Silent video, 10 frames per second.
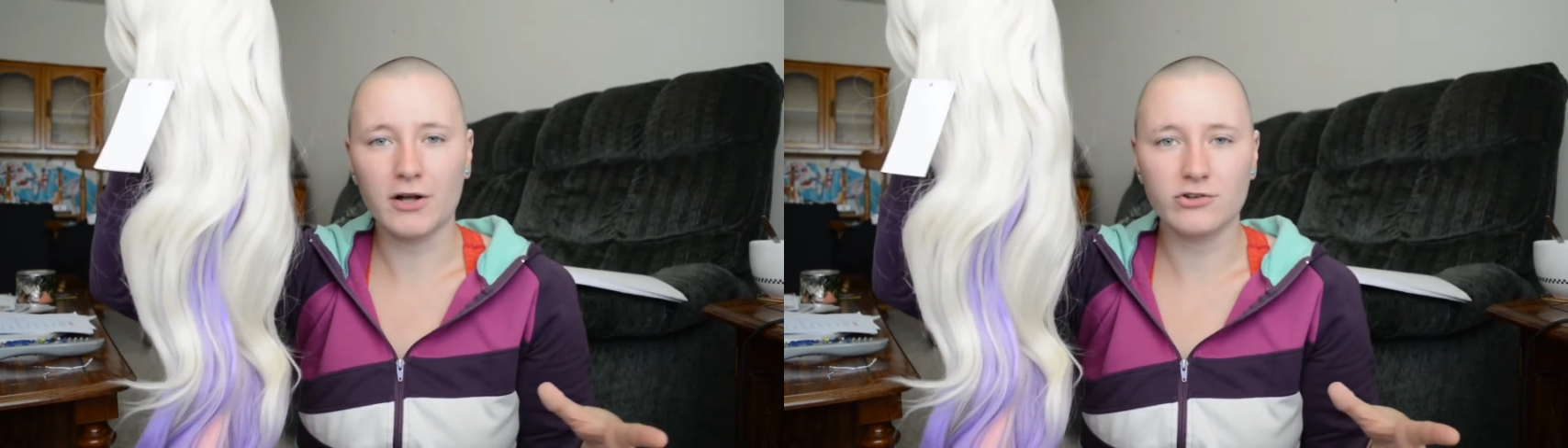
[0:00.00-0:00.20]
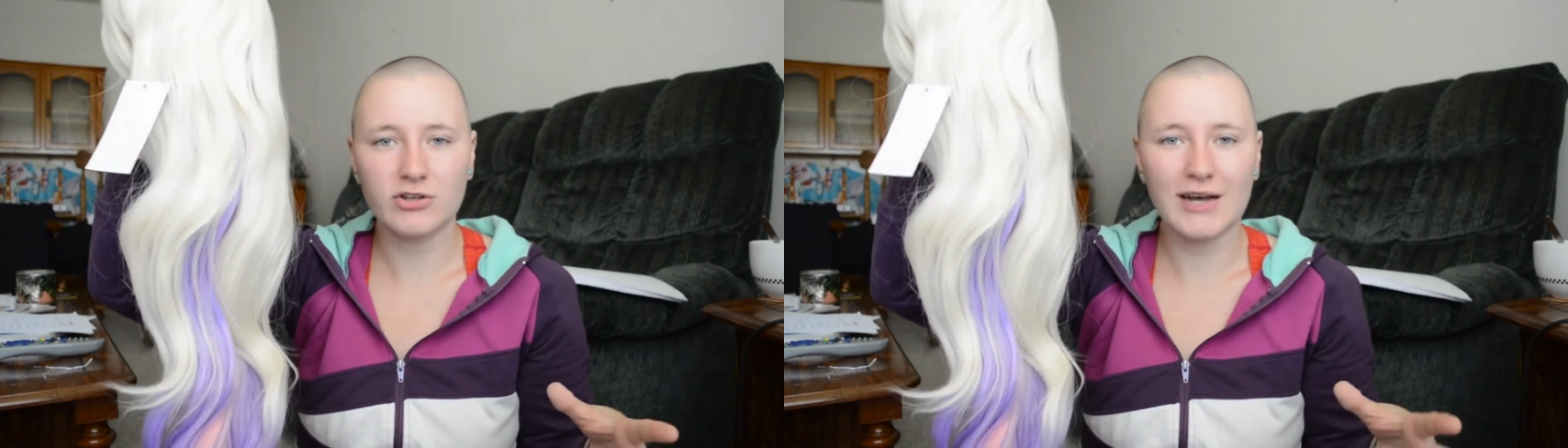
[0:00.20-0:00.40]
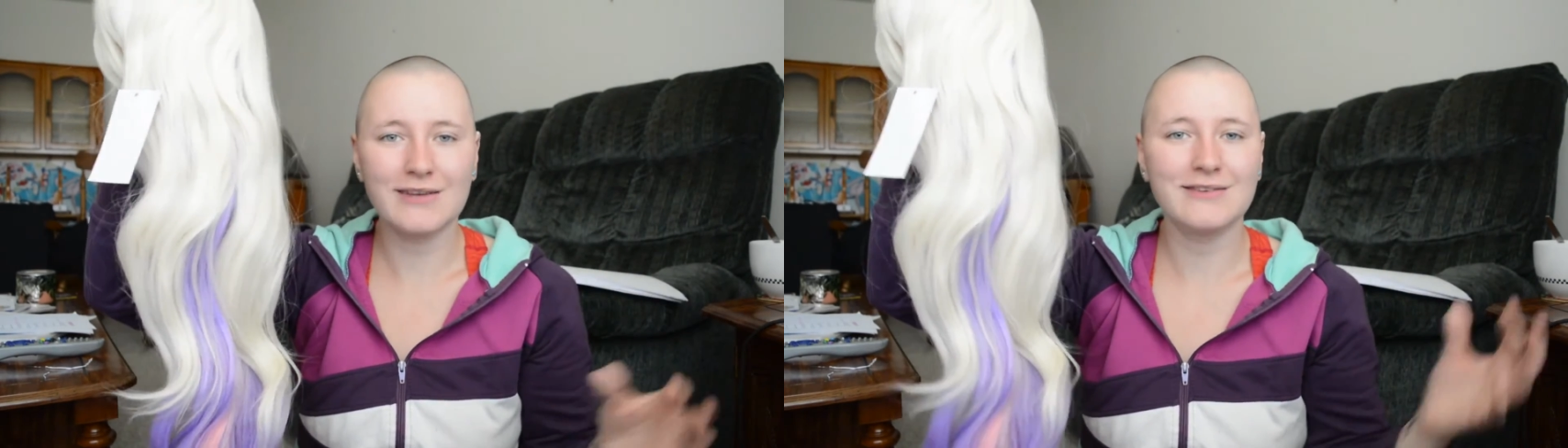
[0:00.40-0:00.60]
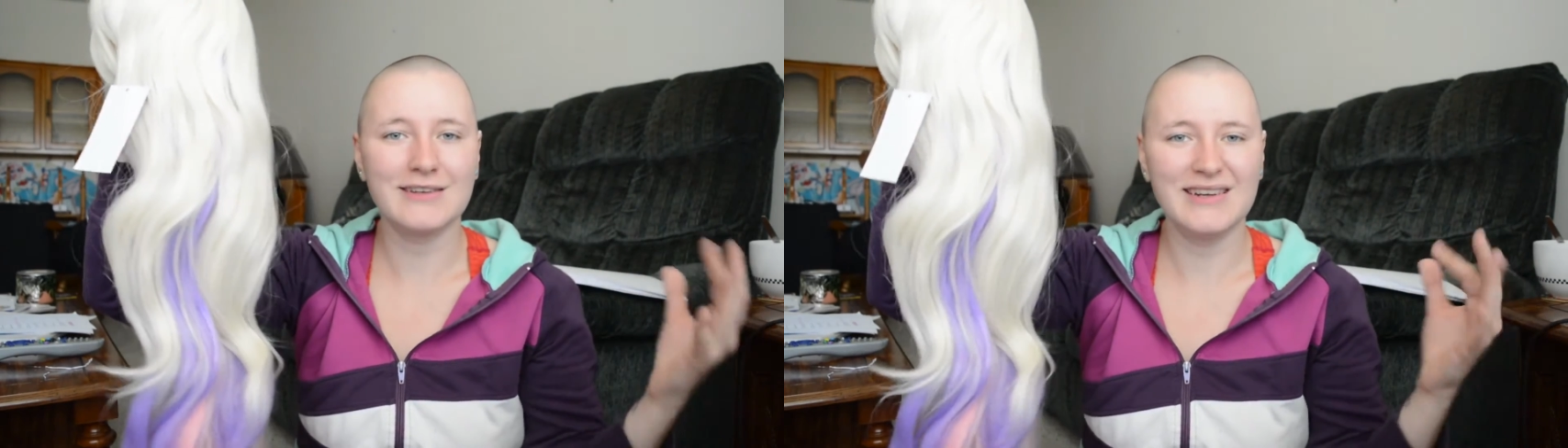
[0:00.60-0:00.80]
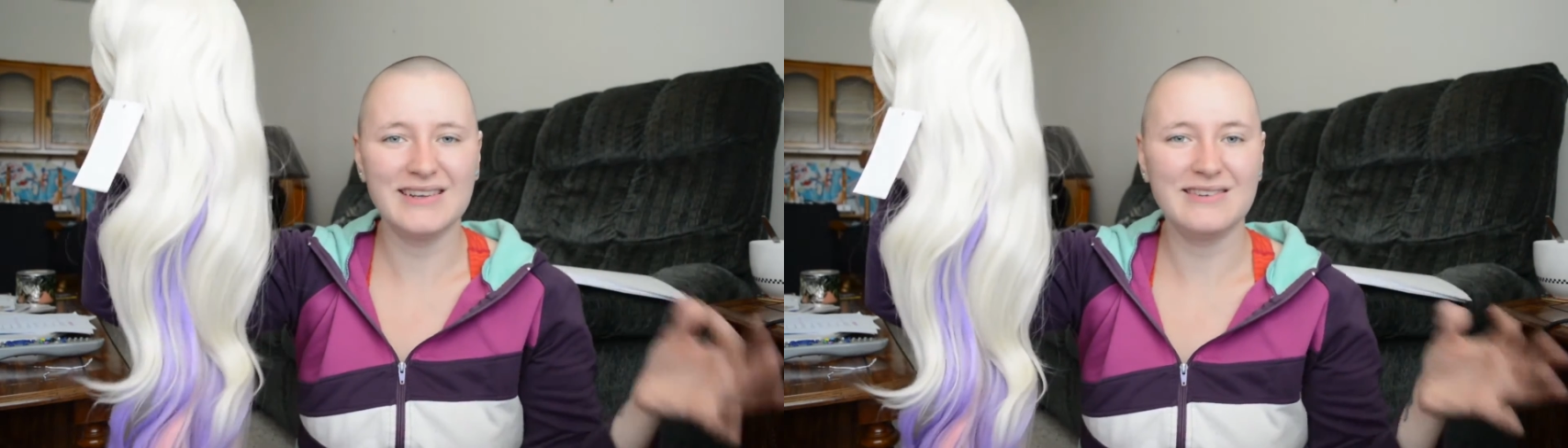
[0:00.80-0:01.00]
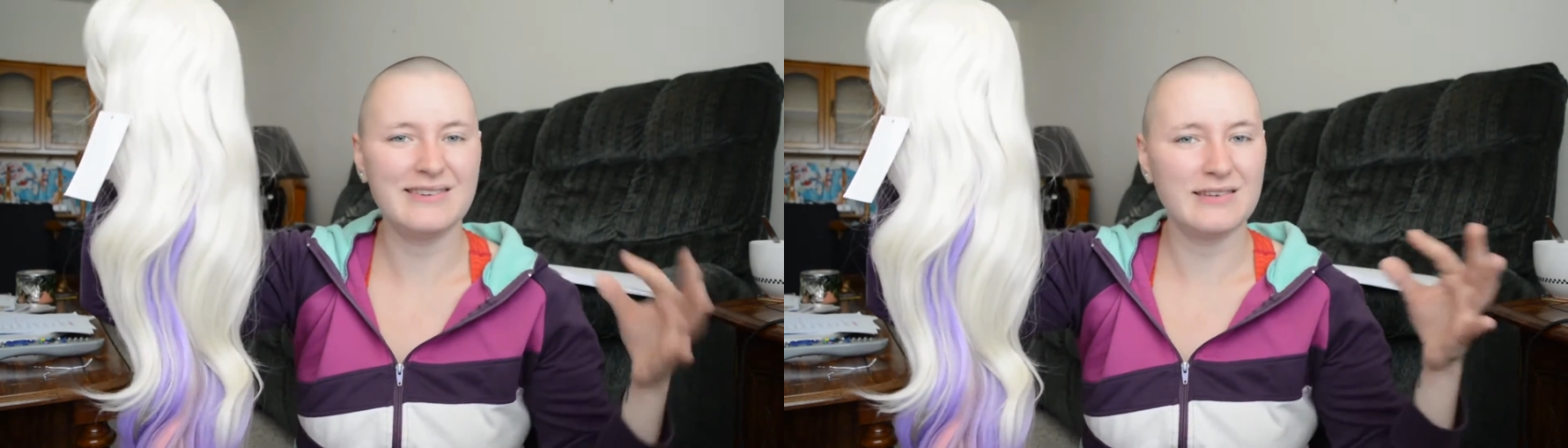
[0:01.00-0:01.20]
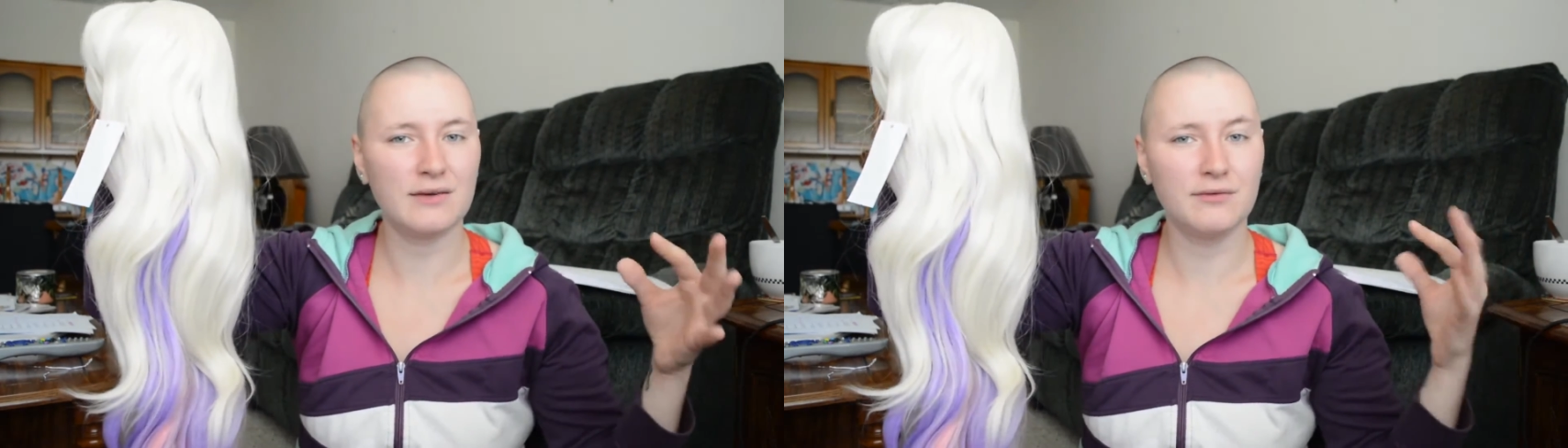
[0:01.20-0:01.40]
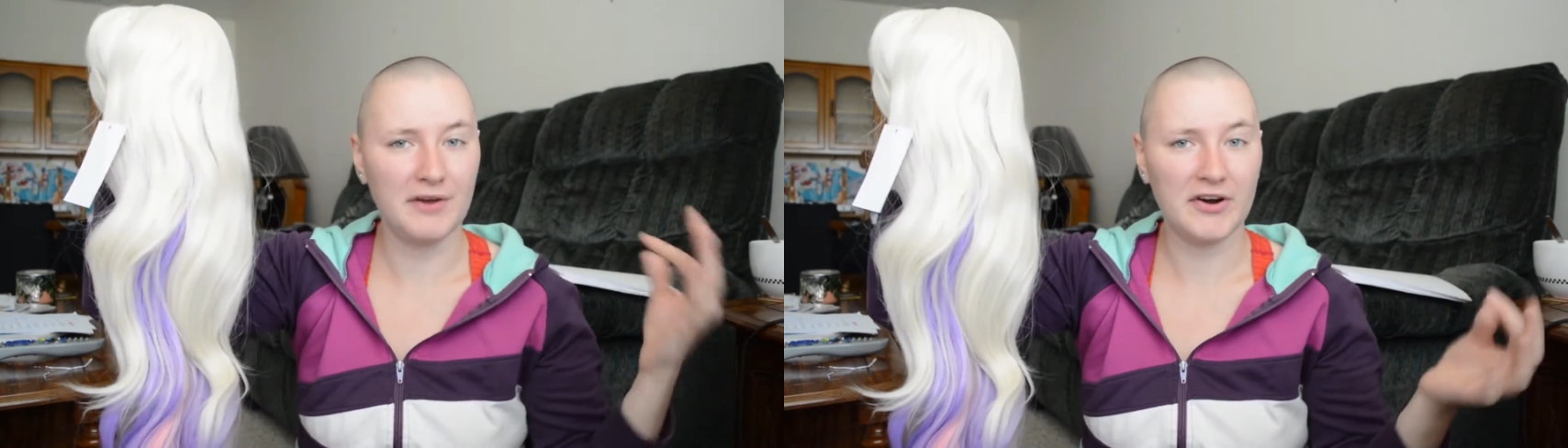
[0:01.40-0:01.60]
contrast. It is
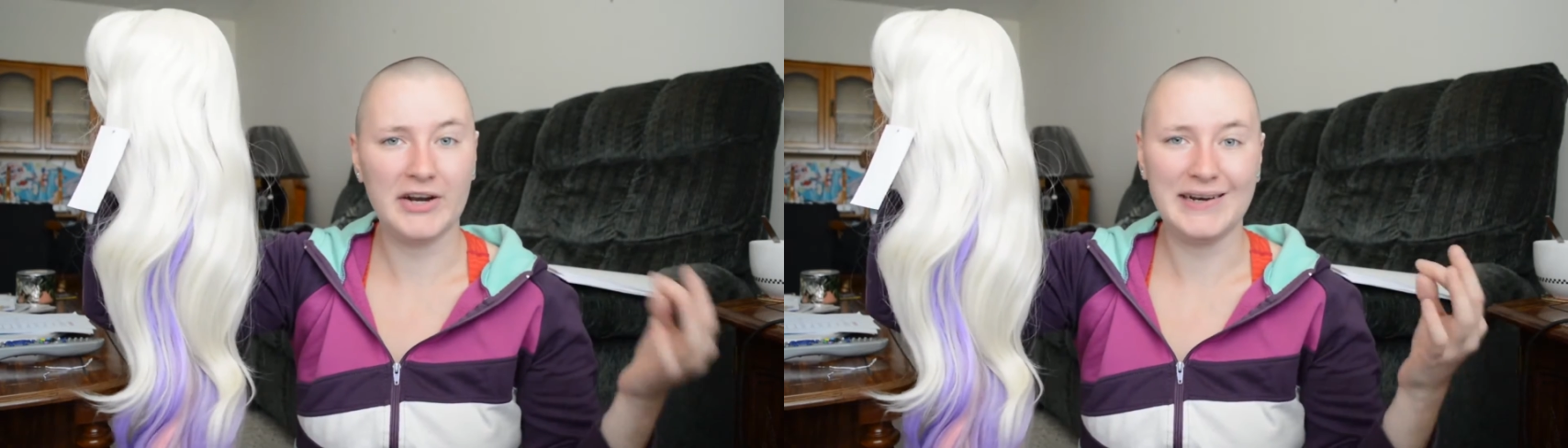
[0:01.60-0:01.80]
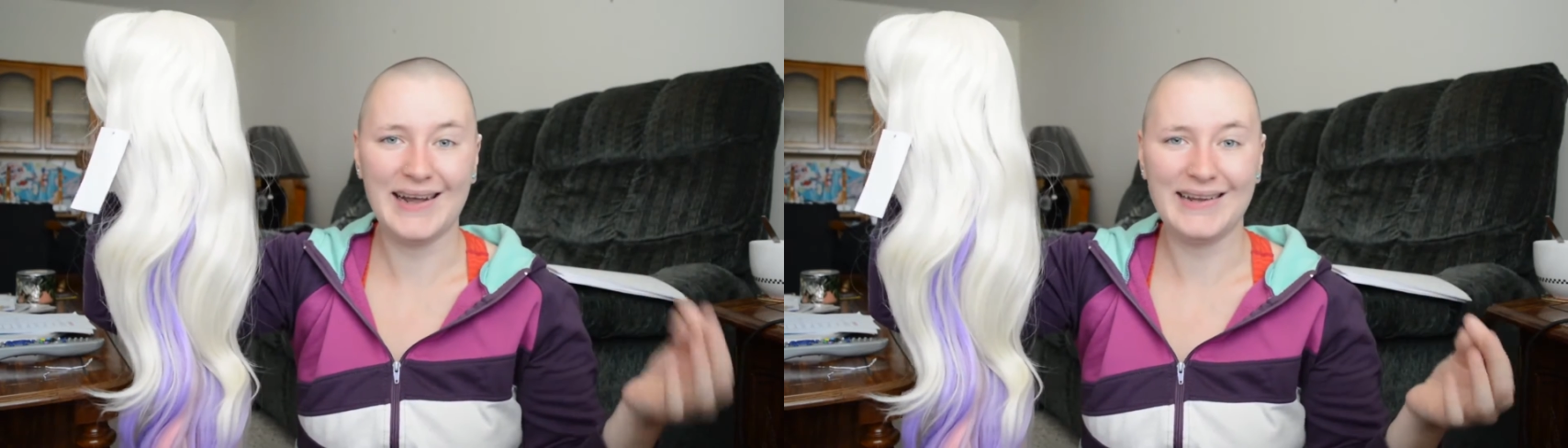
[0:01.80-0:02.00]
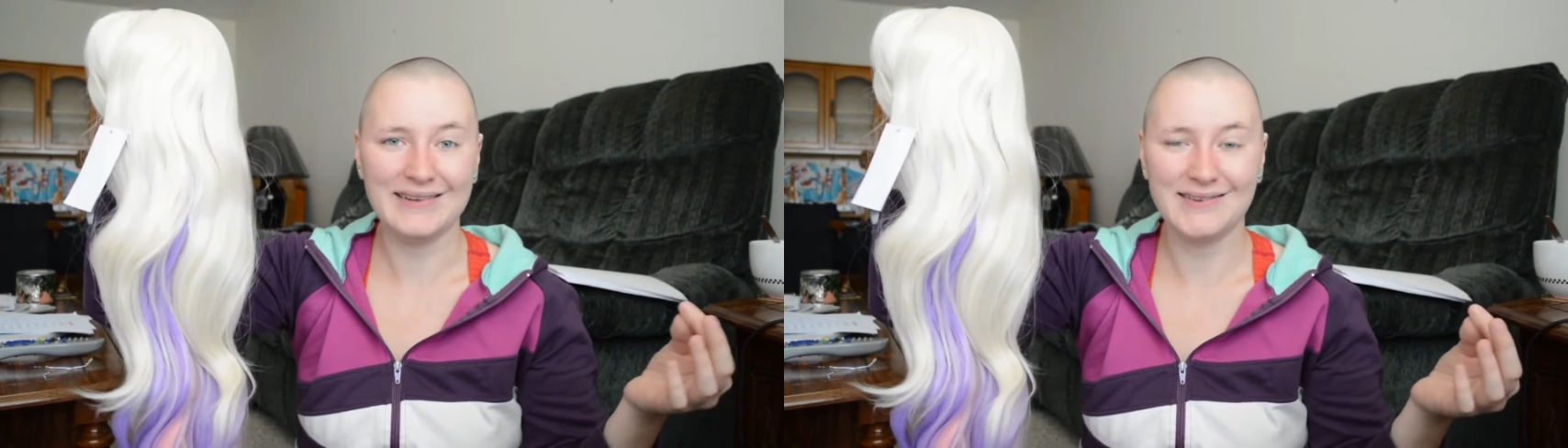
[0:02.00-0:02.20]
still very